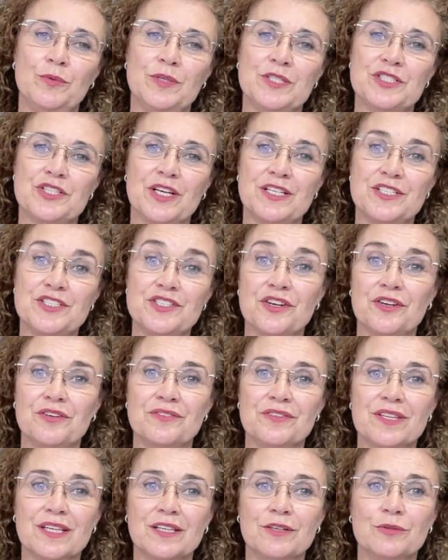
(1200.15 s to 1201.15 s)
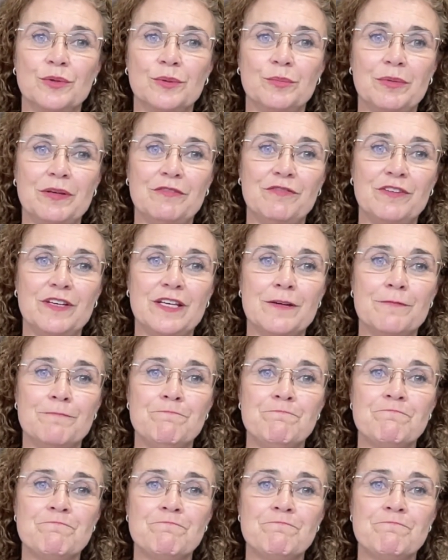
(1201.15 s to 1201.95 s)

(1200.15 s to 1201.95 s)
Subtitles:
which I don't think would be fair.